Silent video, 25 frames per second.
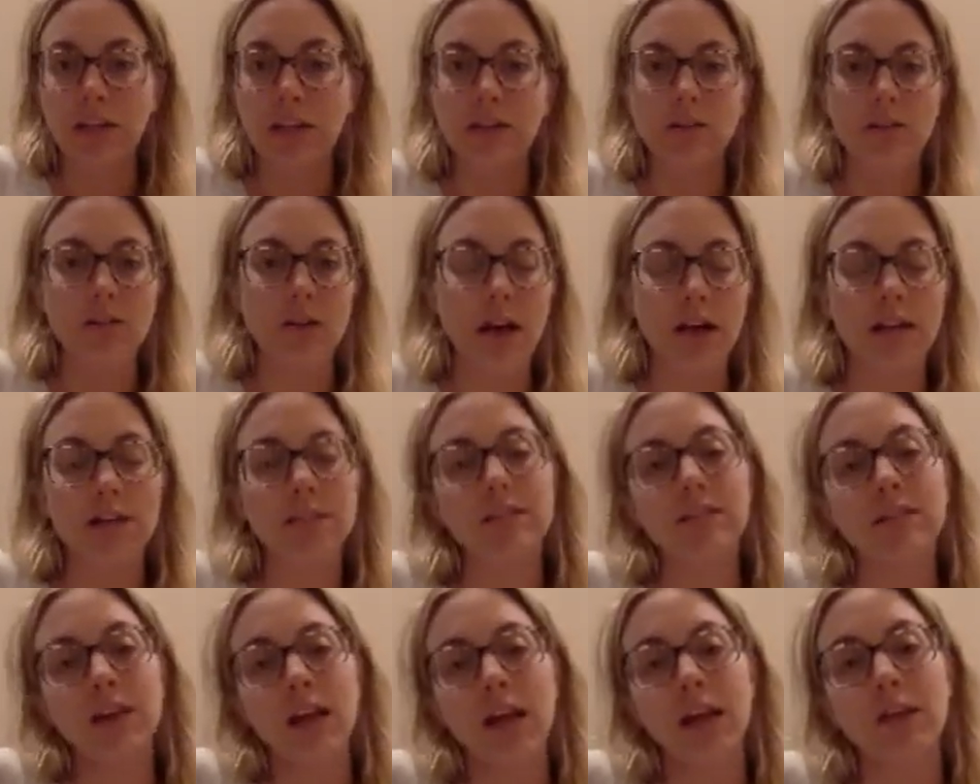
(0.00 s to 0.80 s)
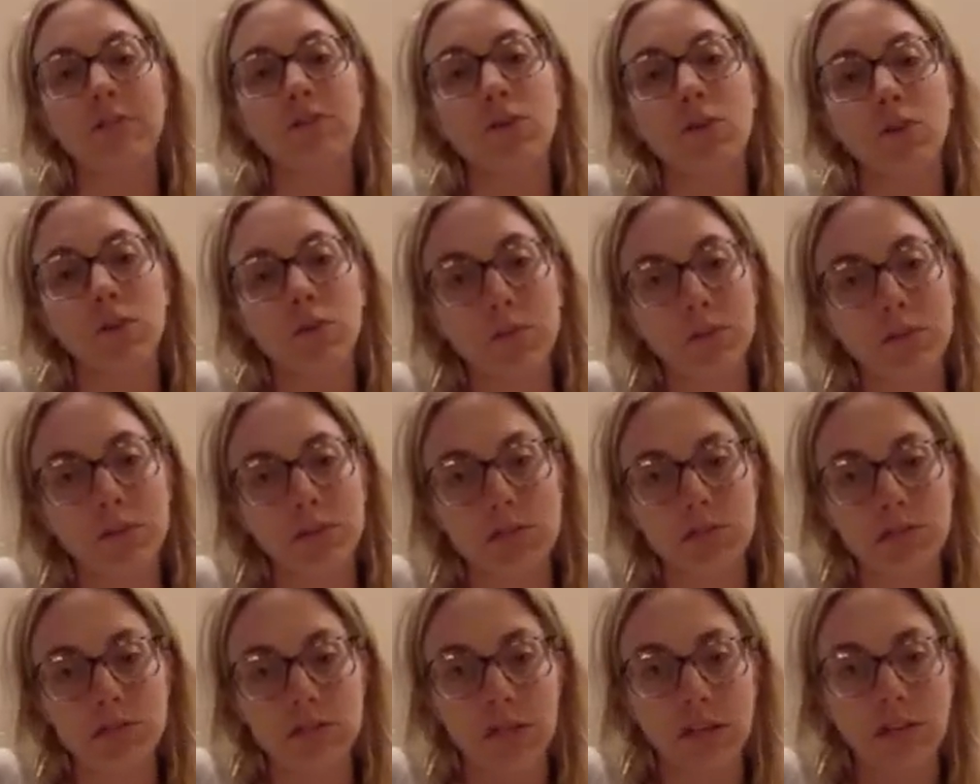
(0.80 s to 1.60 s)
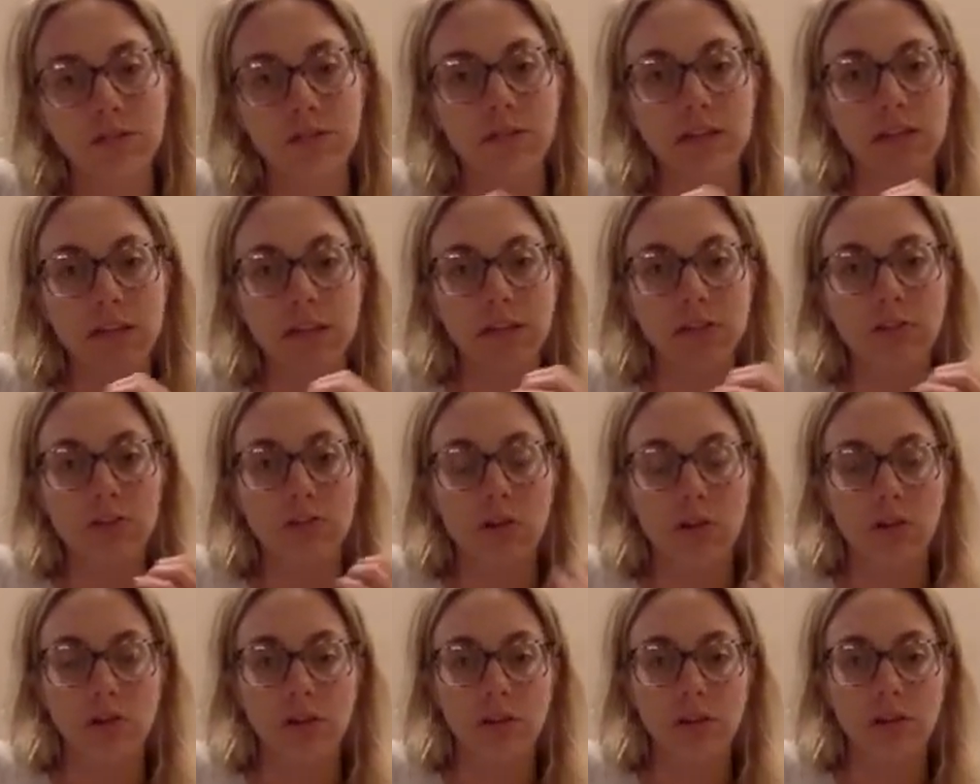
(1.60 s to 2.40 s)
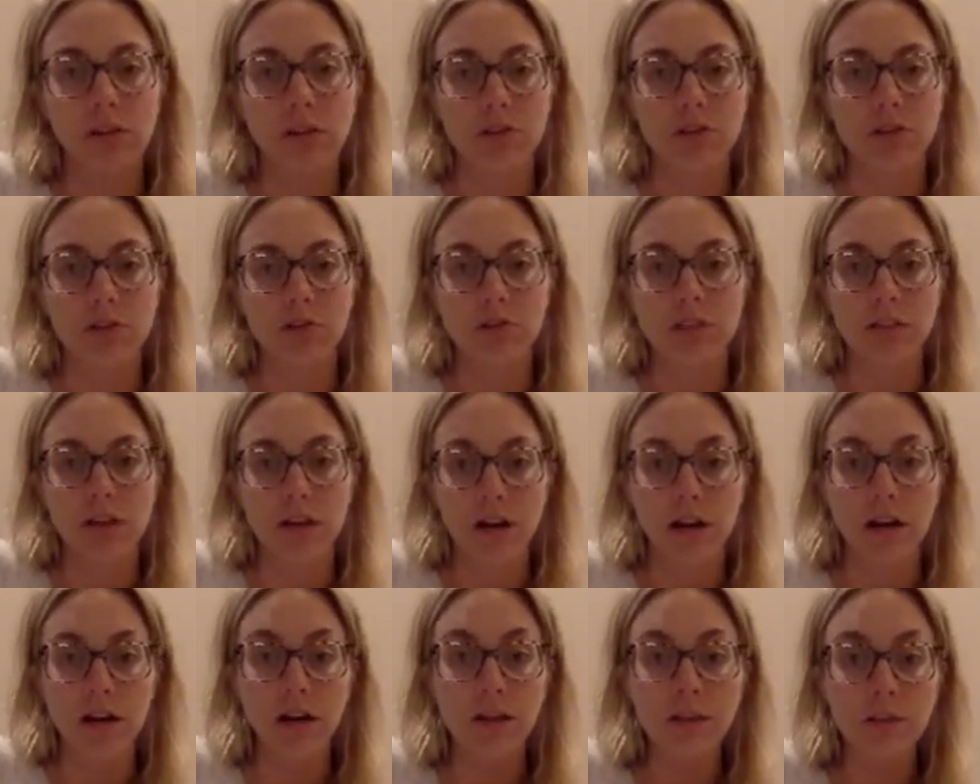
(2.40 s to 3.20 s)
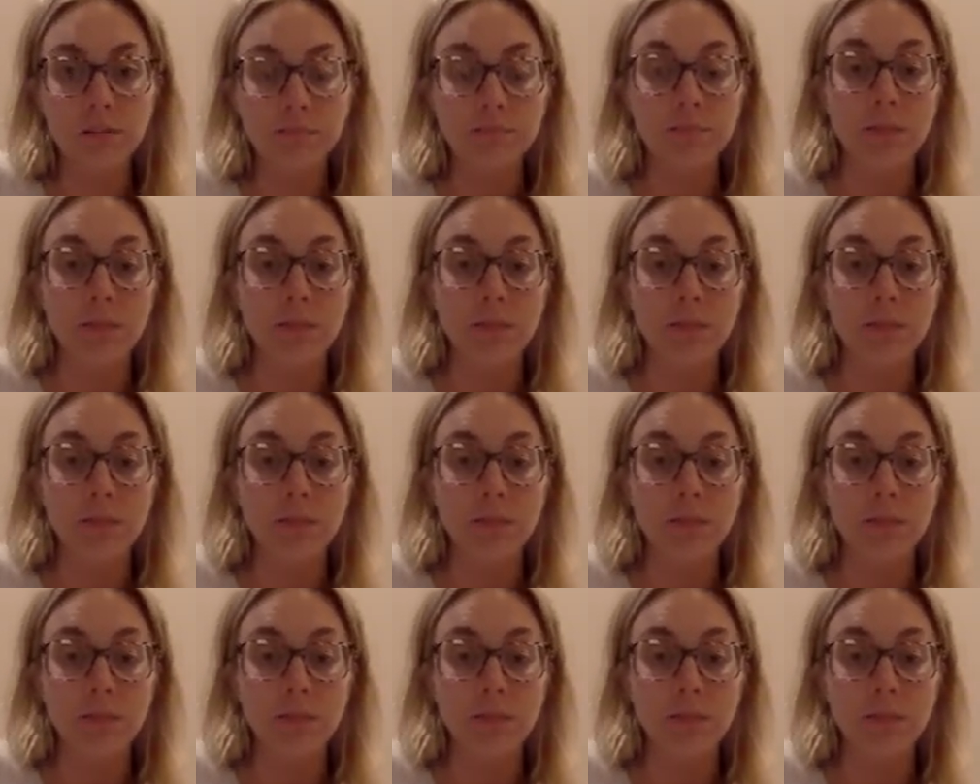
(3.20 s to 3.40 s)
They're not safe. The only ones that are safe to take internally are doTERRA,